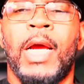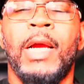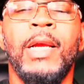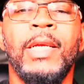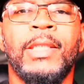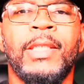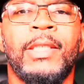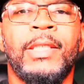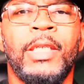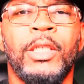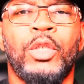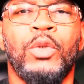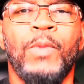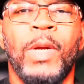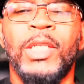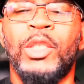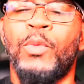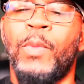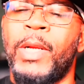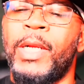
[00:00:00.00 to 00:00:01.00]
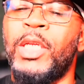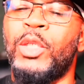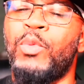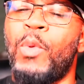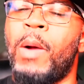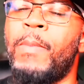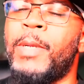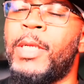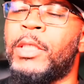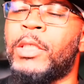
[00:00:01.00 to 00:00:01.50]
here's a situation where this
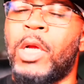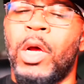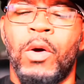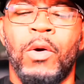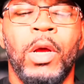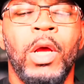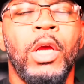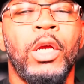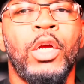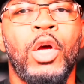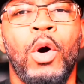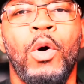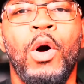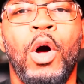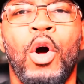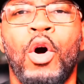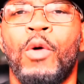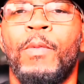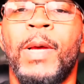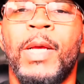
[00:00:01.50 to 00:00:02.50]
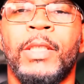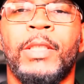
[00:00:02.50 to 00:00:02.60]
woman is going to go home,